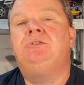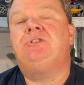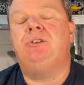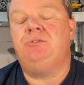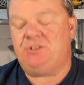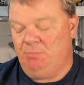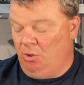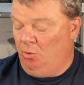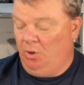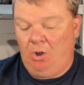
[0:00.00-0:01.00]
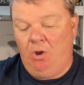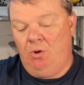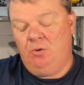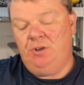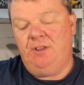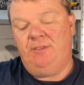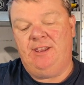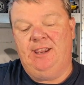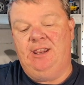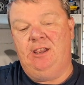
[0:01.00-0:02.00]
too small on
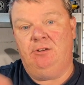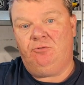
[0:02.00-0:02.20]
the